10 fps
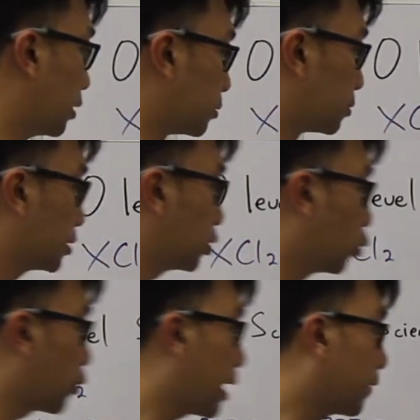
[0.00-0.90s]
go.
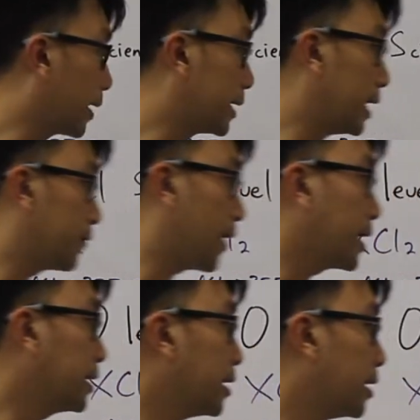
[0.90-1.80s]
So we have
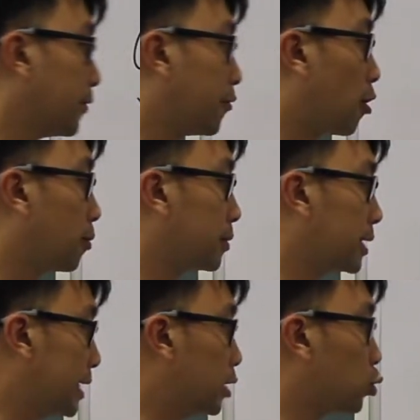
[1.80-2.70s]
identified from
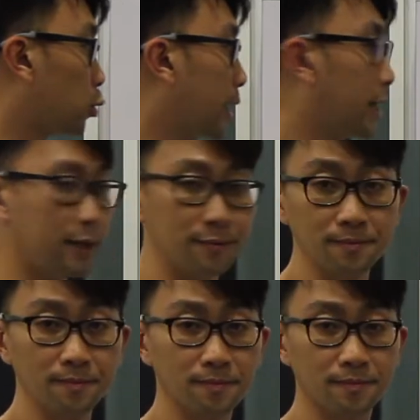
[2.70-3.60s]
E to A.
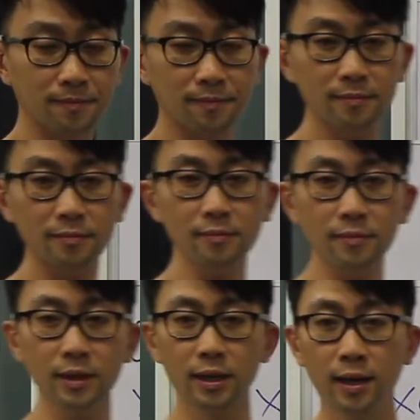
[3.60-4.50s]

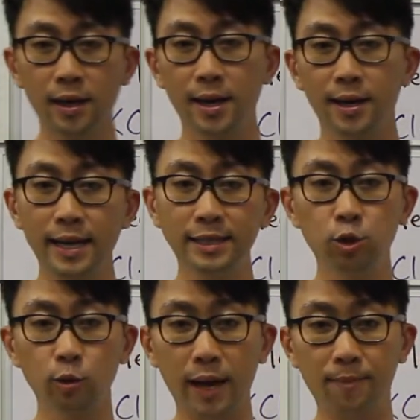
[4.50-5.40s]
Let's
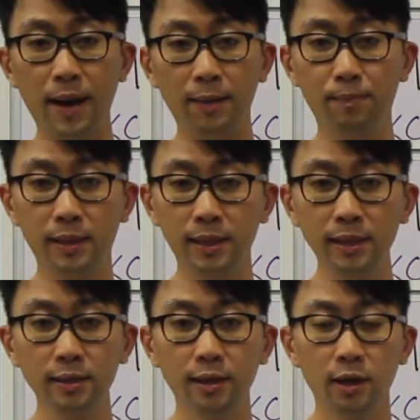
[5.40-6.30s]
look at part
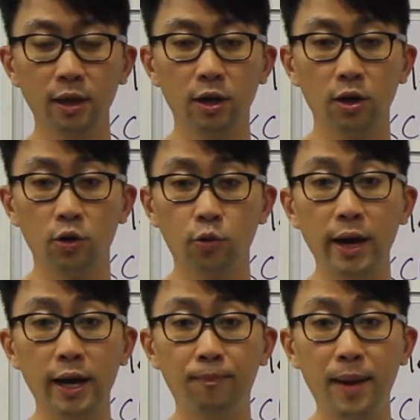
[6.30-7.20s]
B.
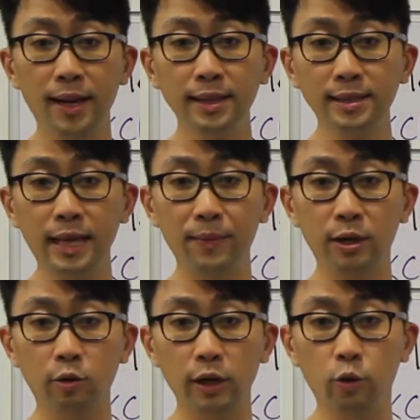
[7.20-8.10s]
Write a balanced
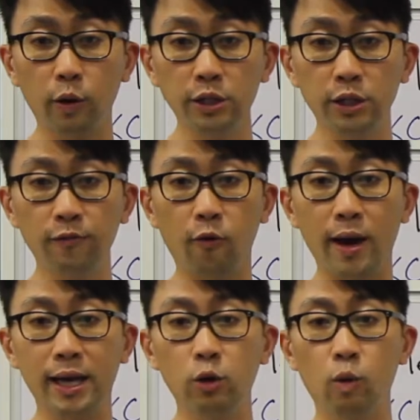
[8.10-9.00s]
chemical equation for
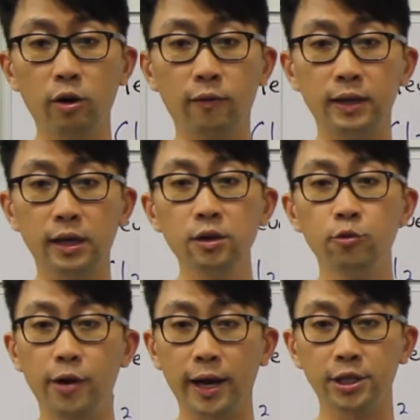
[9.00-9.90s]
any one of the
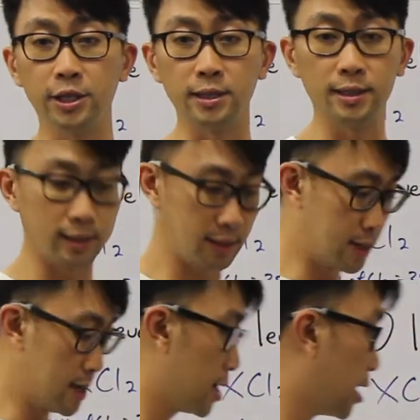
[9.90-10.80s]
reactions.
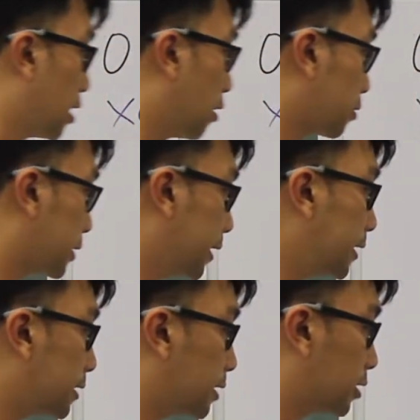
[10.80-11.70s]

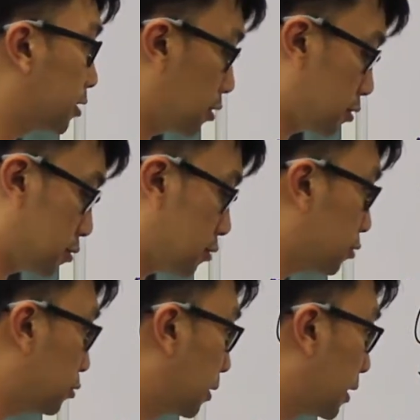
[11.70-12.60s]
Okay,
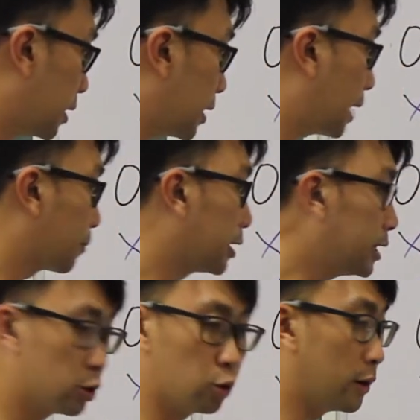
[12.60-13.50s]
so I'm
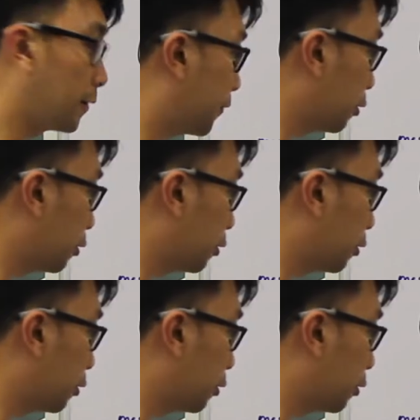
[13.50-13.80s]
gonna do a